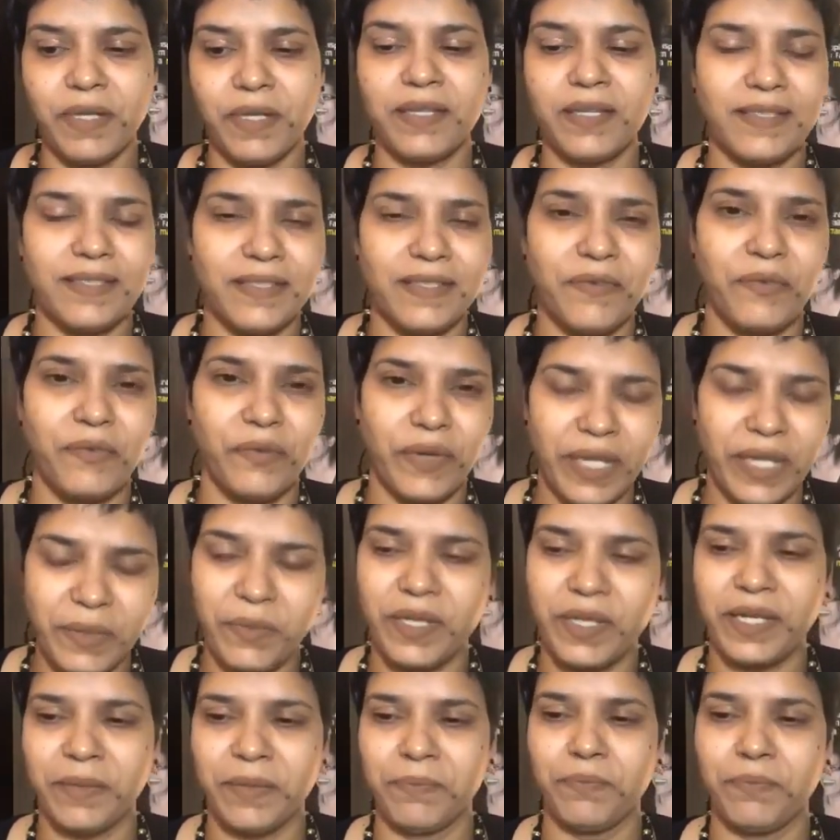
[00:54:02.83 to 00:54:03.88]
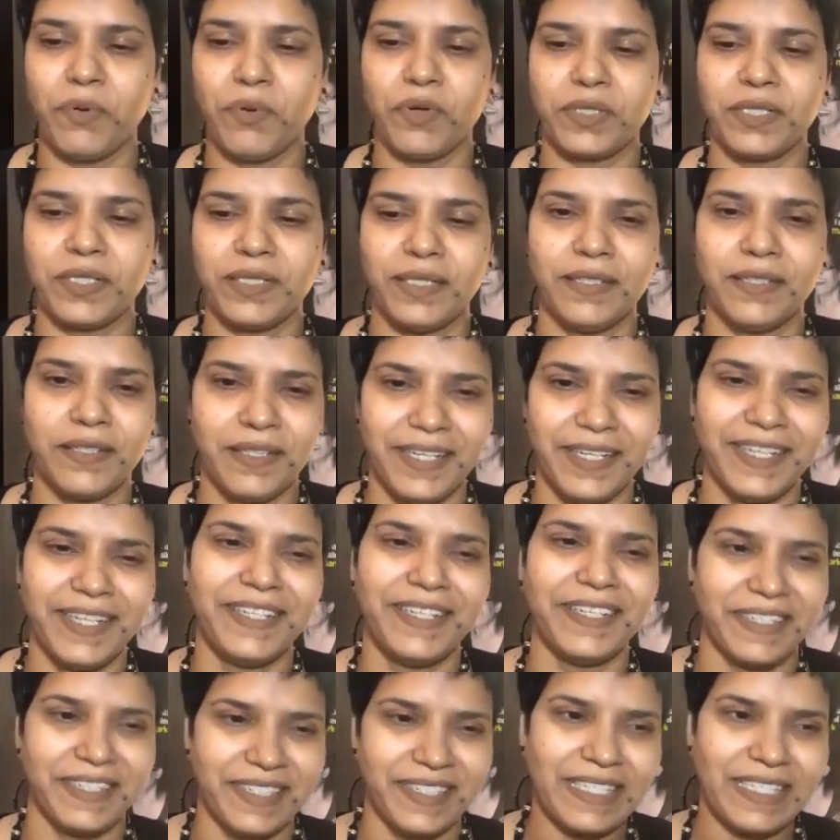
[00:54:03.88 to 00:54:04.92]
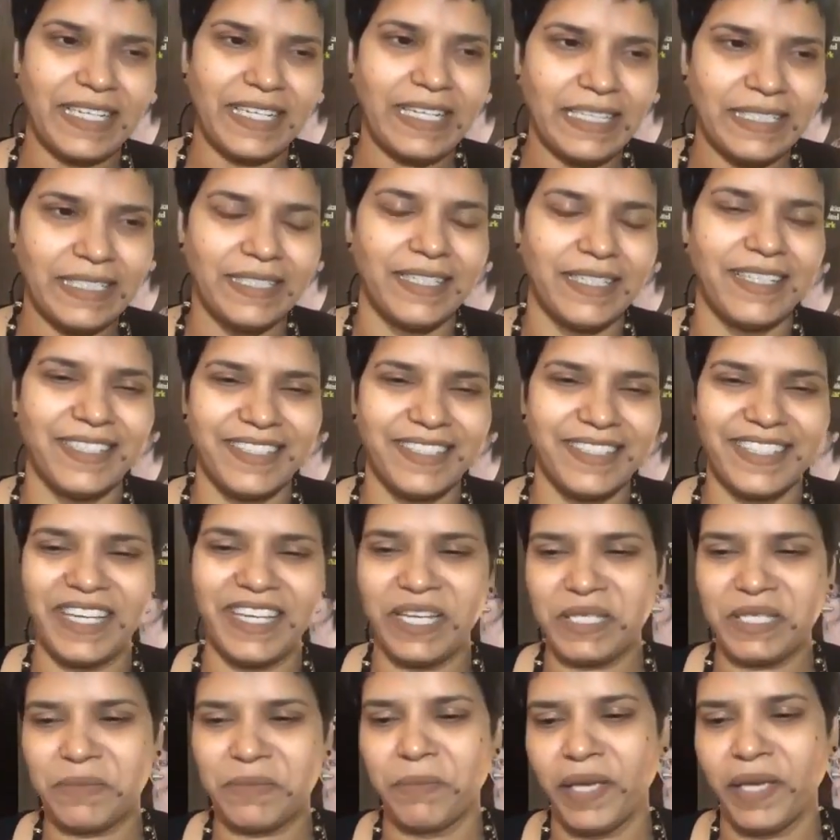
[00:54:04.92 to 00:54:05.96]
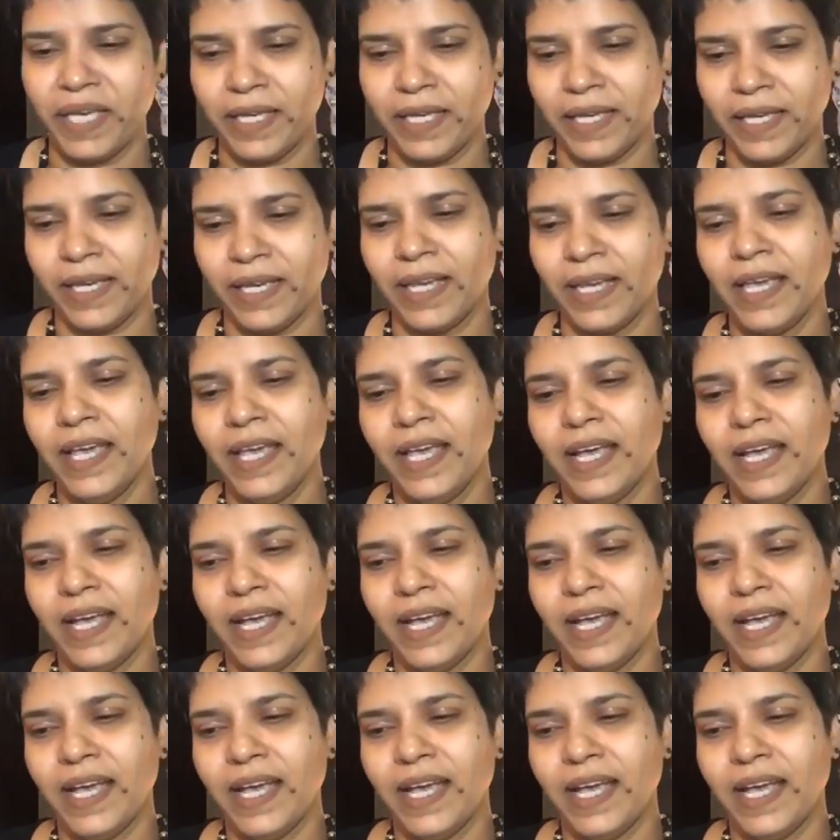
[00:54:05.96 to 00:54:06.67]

is a very, very important ingredient in case making,